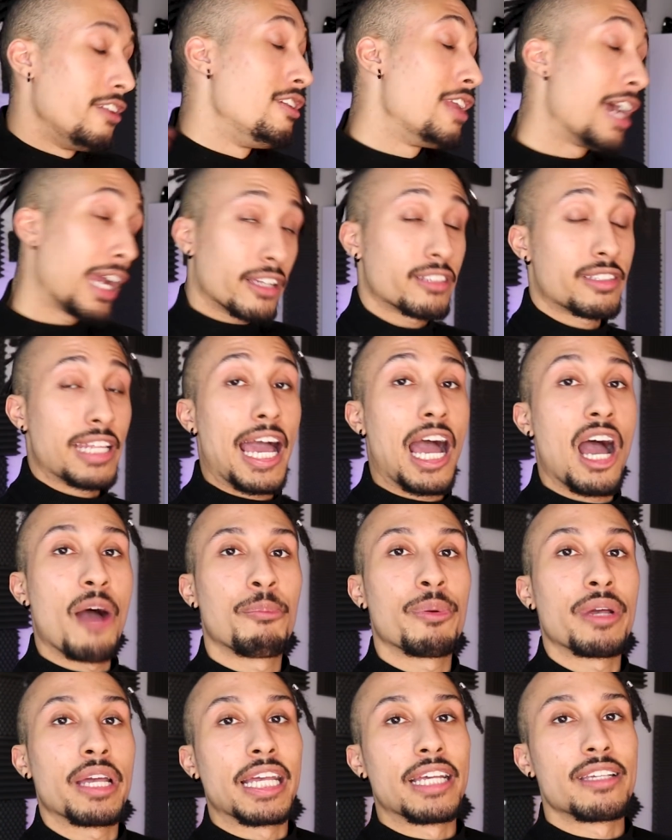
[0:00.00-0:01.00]
Next
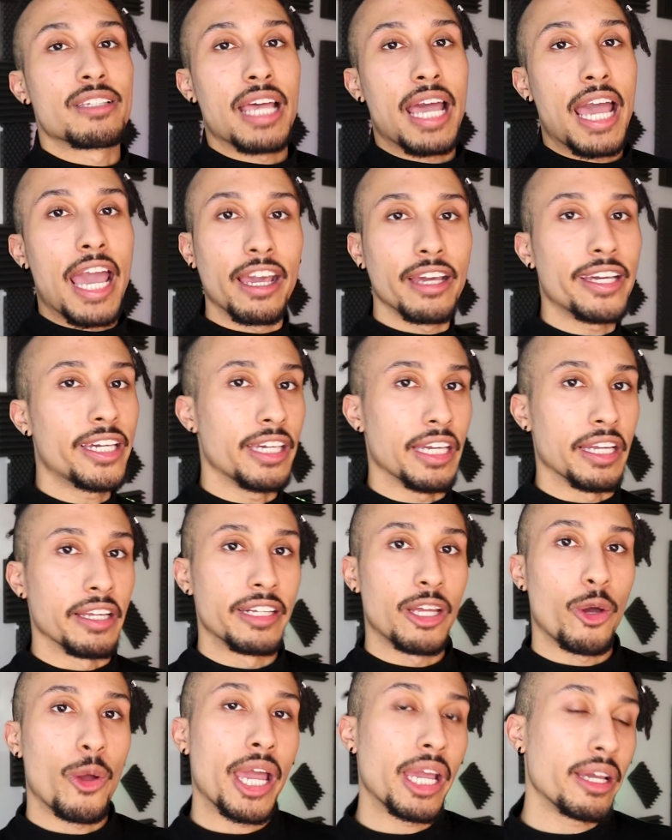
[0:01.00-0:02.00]
app is
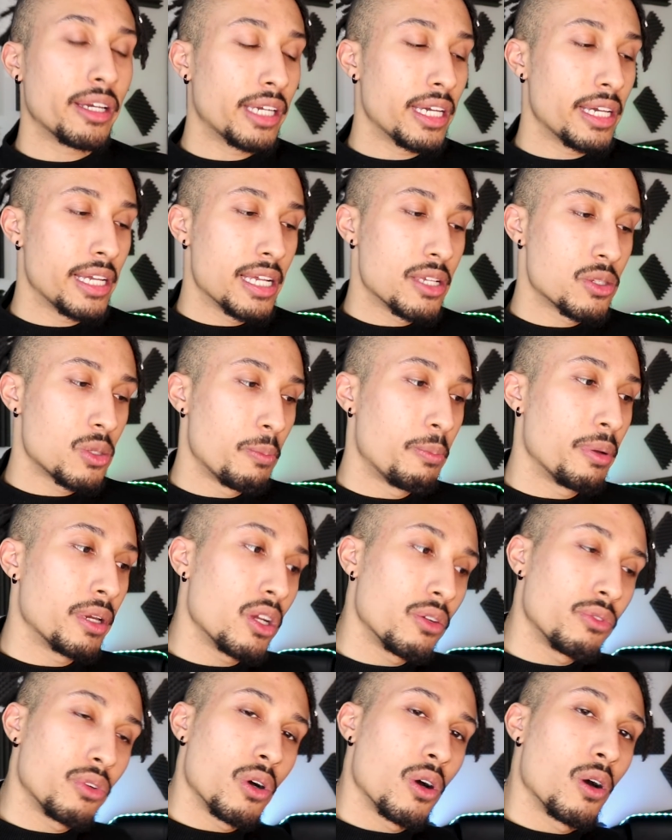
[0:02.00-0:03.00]
Anki. Now Anki is a
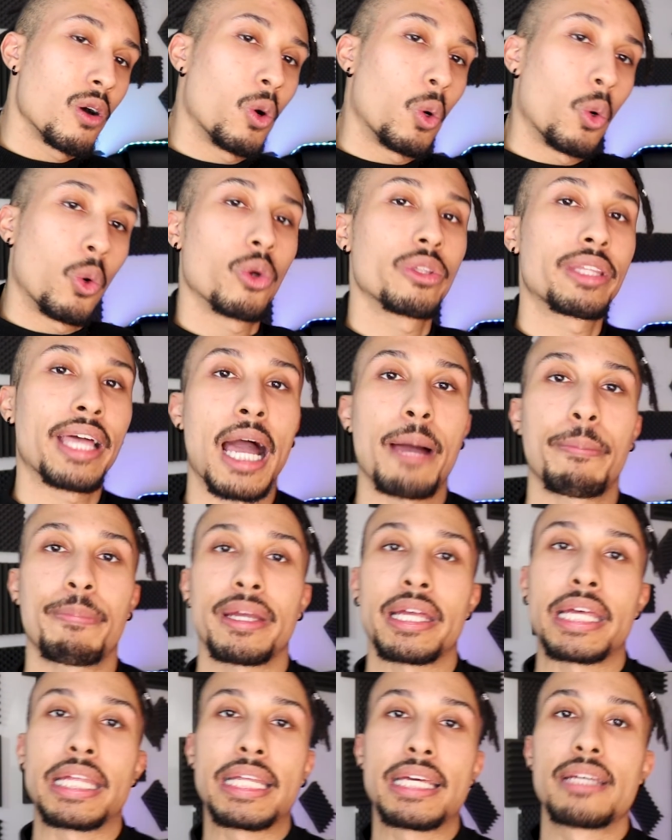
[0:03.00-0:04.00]
bit of an old
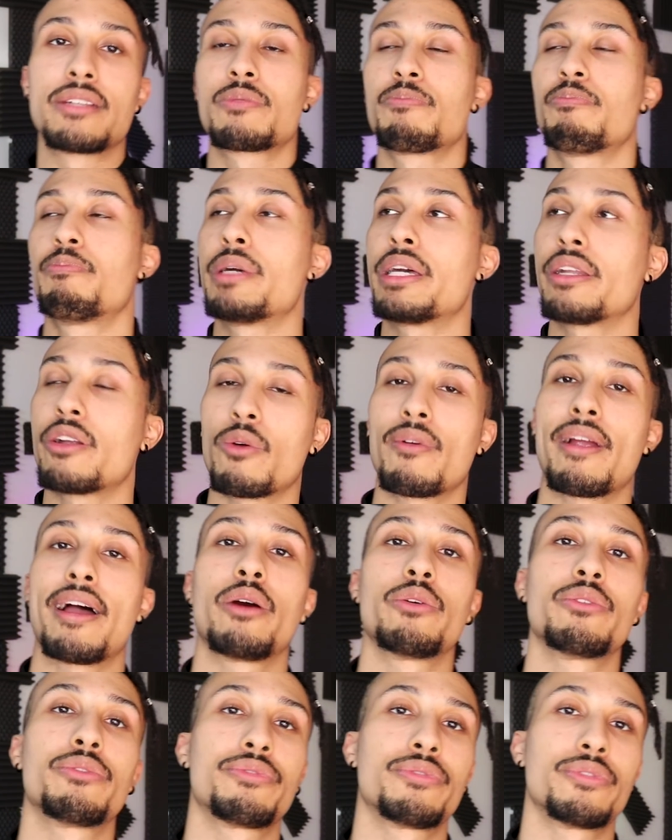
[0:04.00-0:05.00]
app. It has been
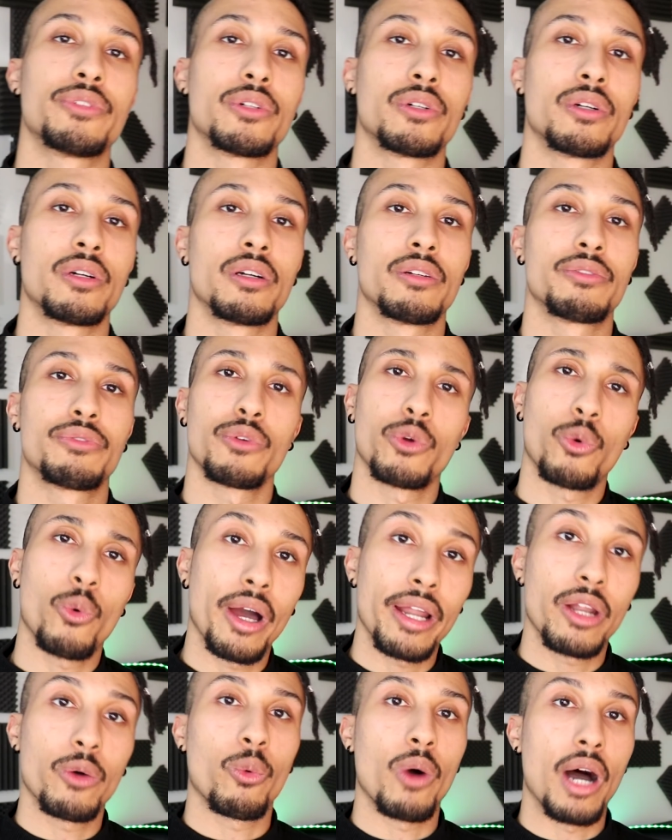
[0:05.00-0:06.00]
around for, for
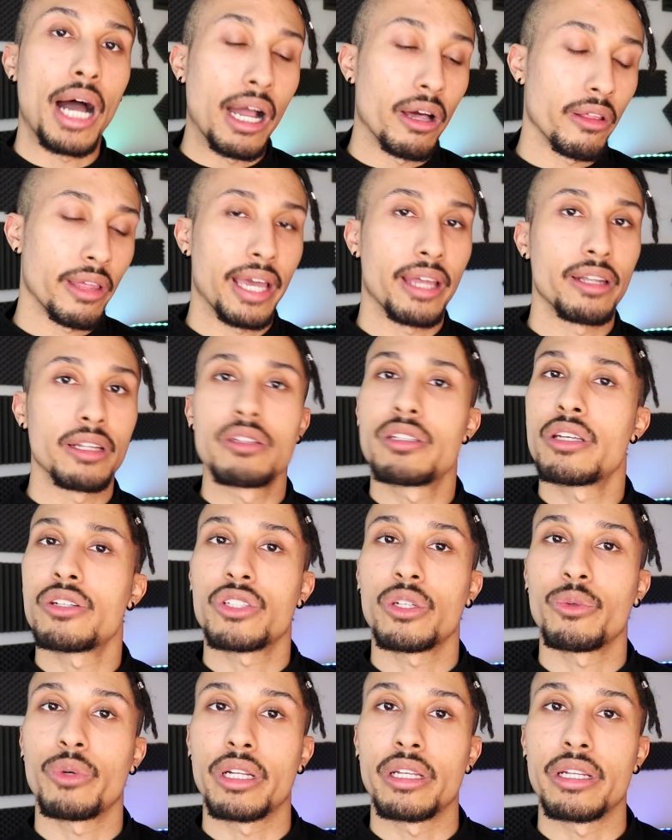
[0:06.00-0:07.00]
quite a while and
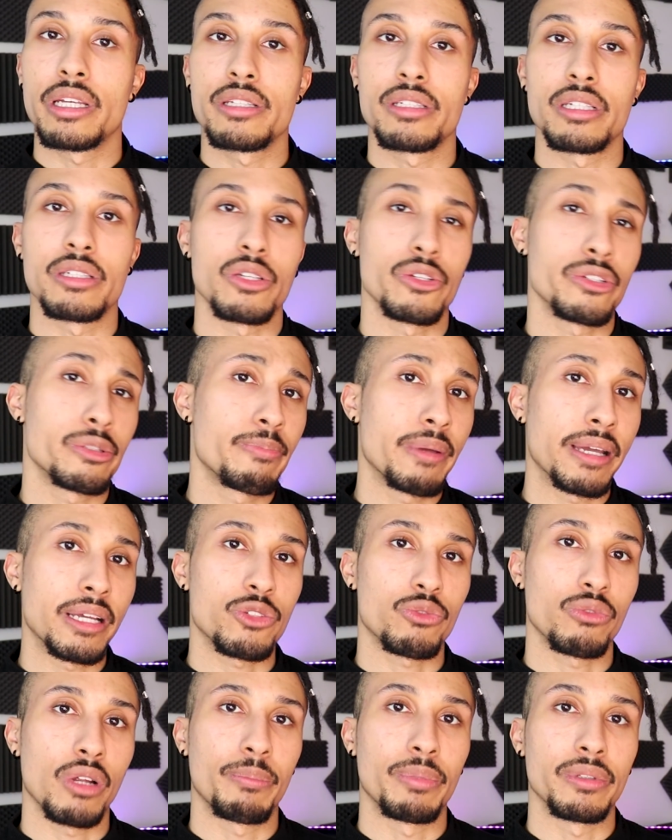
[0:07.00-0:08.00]
essentially what it is, it's a
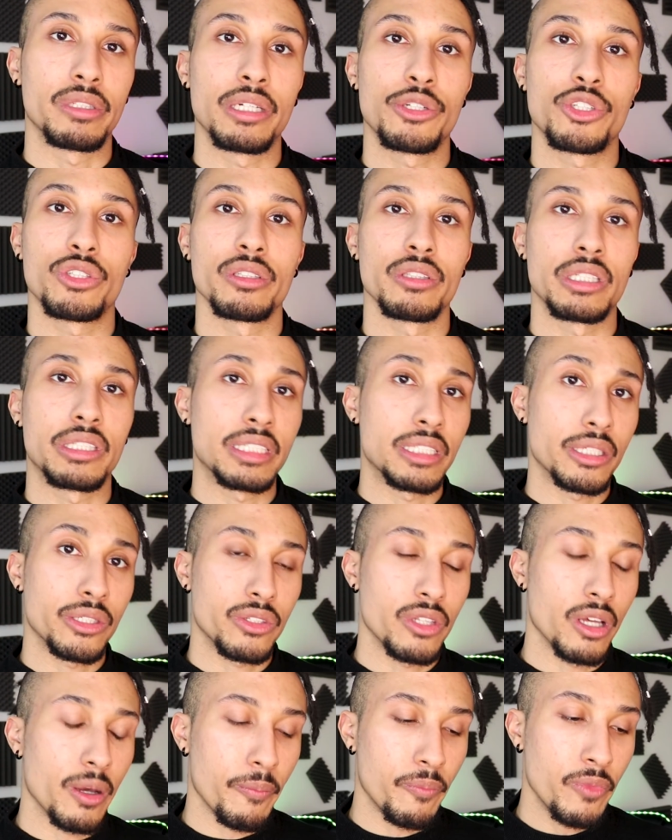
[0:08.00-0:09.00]
space repetition
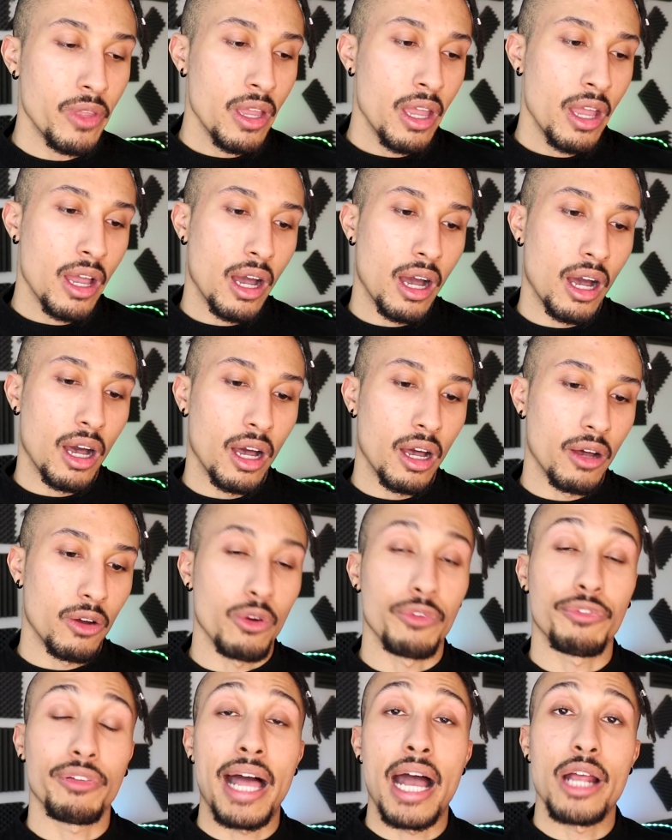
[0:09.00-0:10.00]
system uh,
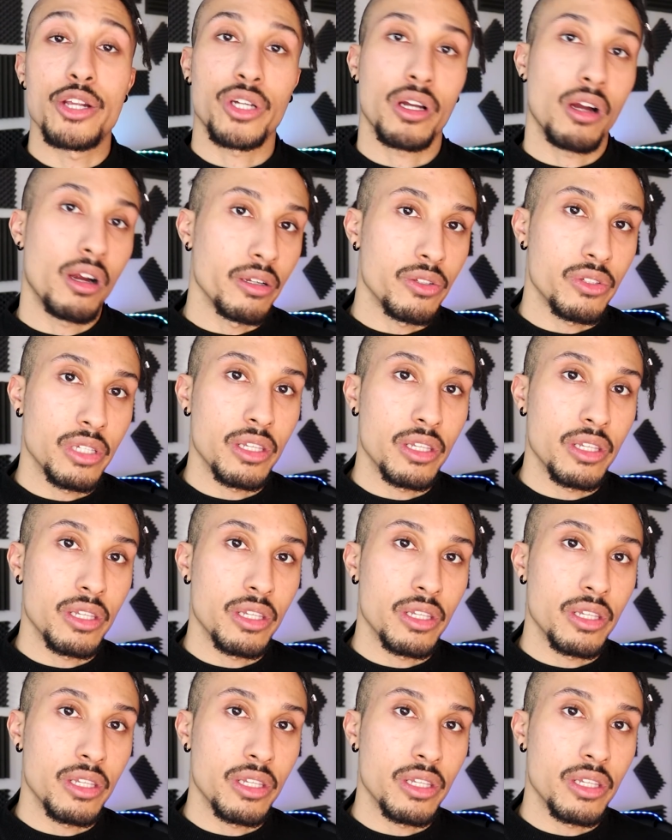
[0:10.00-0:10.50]
or flashcard